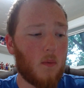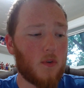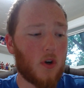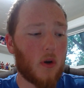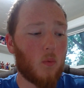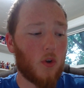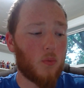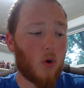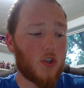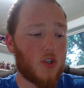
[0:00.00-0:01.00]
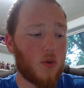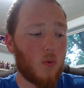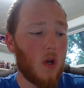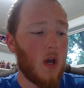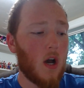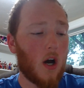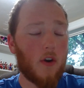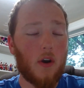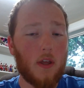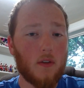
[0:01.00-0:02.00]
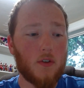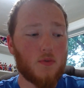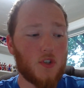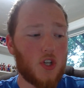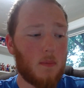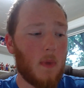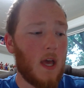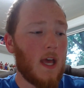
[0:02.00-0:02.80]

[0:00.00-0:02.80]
during World War II under Hitler's regime.